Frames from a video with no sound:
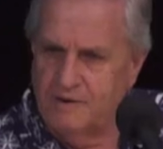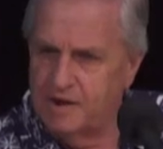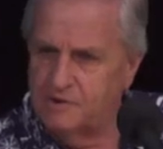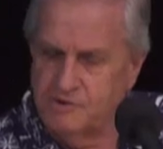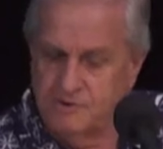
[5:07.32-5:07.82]
they
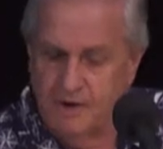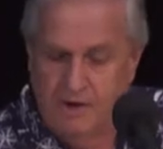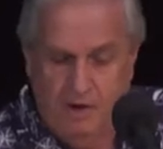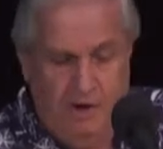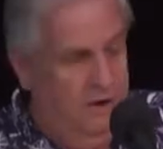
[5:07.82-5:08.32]
just
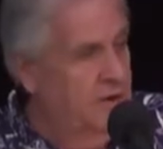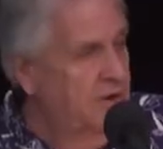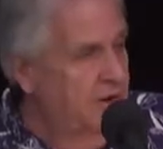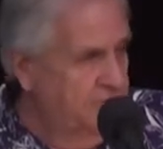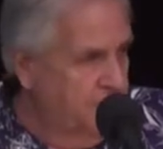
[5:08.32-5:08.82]

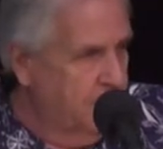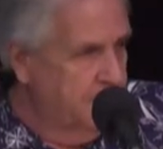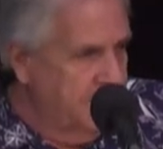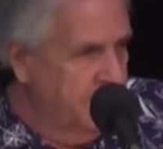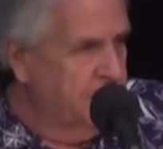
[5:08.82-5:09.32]
took a
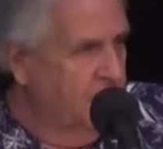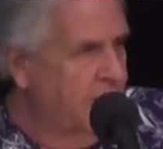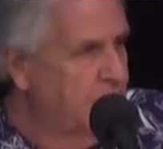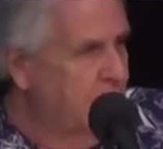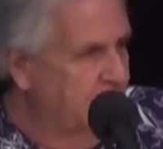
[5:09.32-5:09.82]
bit of
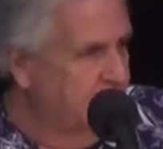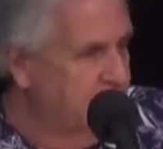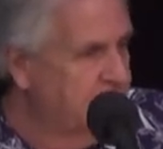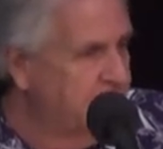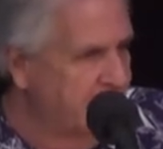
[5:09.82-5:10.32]
time
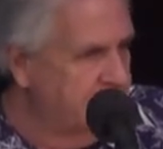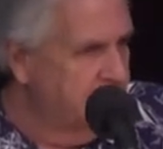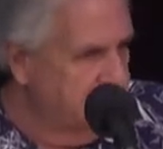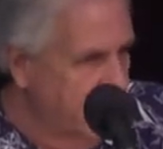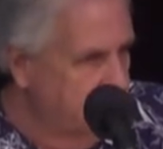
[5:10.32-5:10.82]
to get the
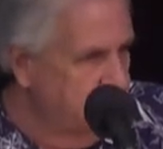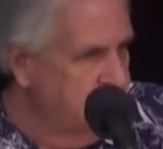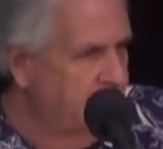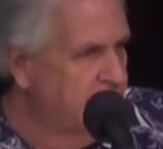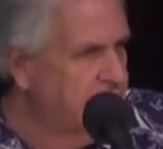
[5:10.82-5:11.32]
sums
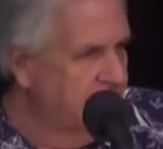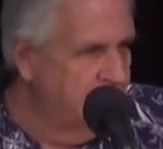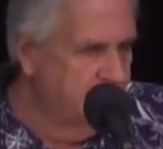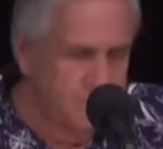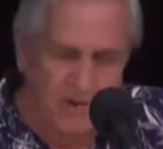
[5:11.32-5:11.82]
done, to
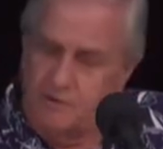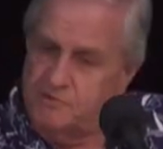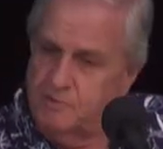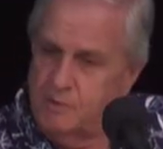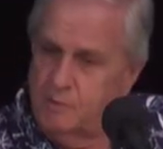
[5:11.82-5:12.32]
get themselves
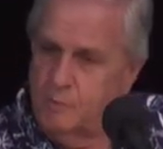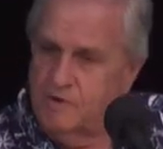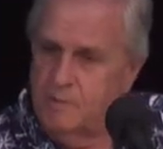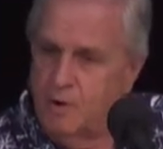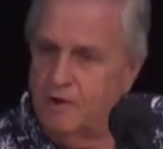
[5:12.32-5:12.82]
to a, what
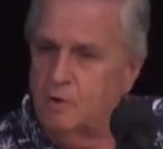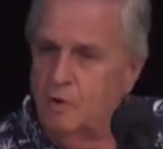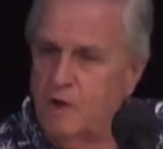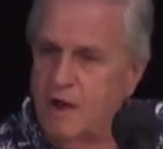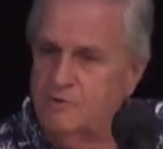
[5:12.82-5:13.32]
you might
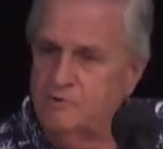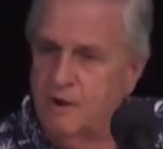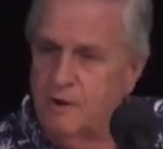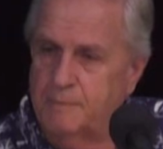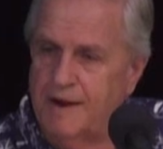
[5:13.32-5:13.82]
call a,
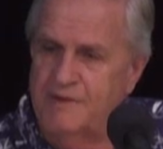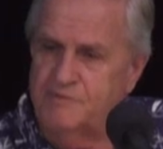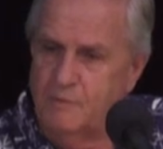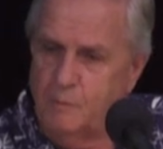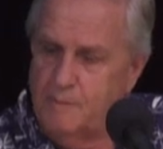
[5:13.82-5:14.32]
a place
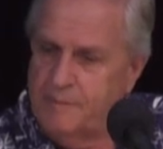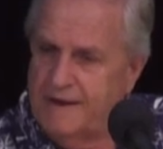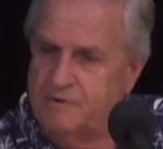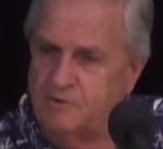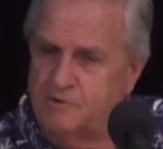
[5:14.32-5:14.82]
of
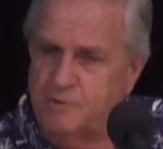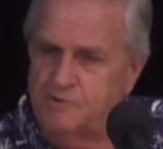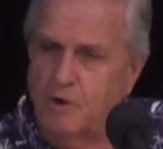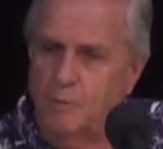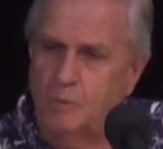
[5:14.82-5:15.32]
repentance which
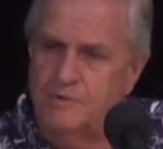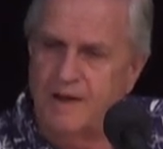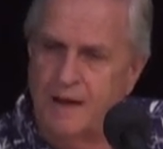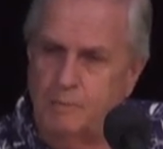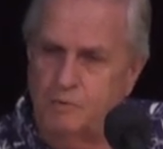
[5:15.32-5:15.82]
God was
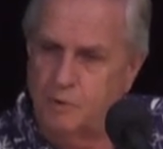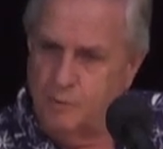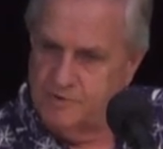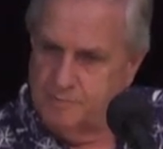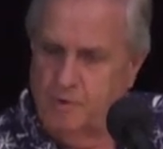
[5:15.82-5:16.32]
able to
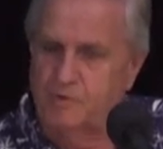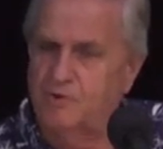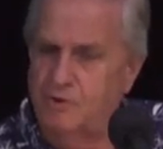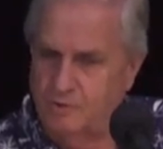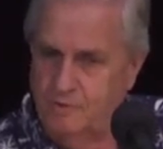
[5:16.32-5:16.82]
respond
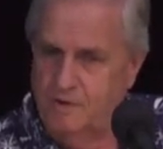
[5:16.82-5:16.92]
to.